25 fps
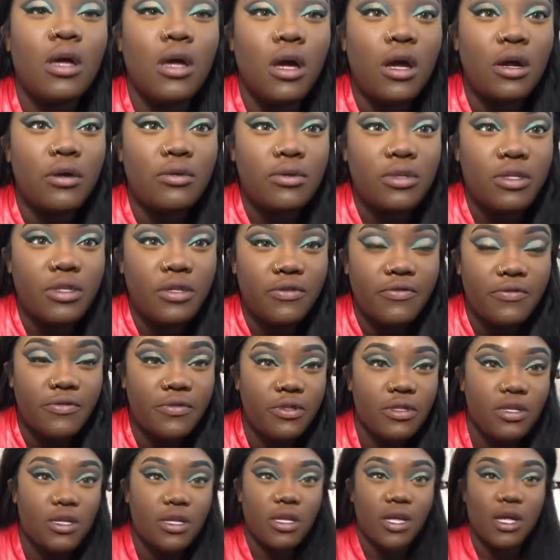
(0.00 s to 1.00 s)
I really
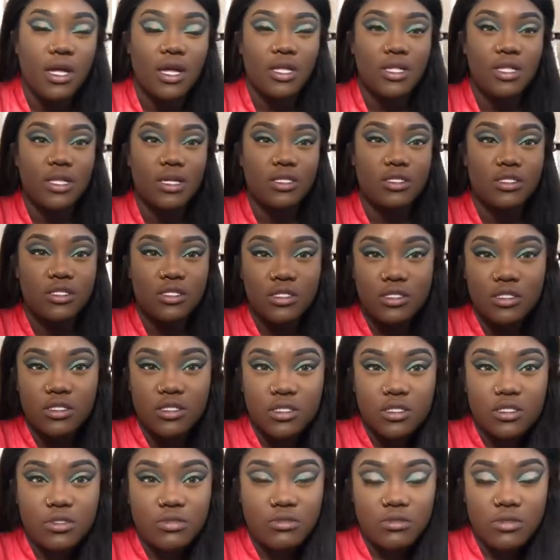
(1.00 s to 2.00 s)
feel like eyelashes
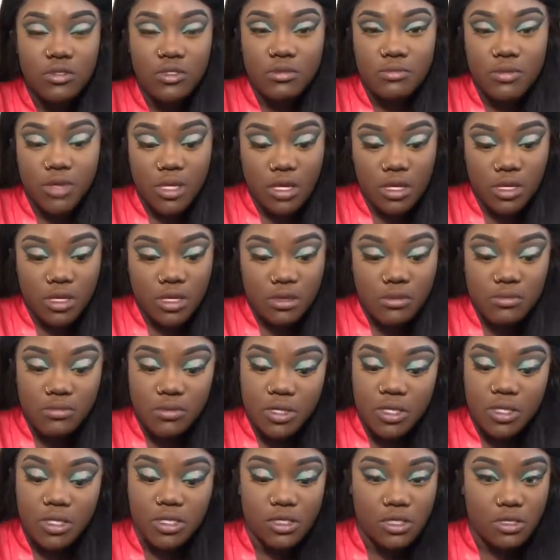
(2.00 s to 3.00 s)
just really make a
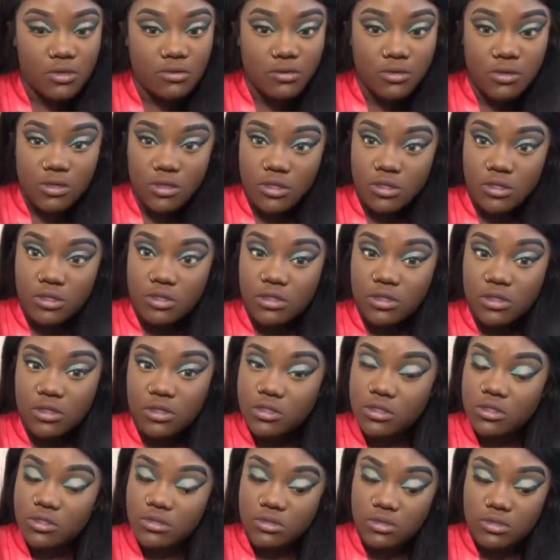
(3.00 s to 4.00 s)
big
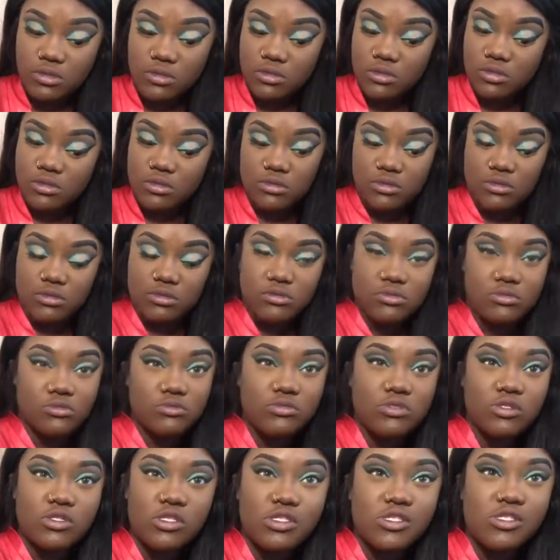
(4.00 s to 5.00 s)
difference
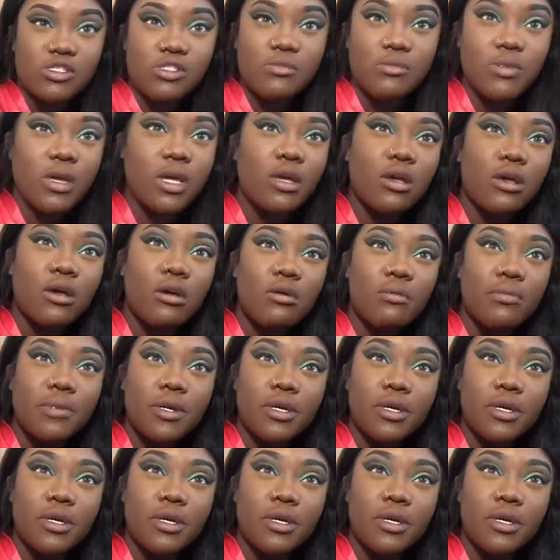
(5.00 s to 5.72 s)
within your makeup,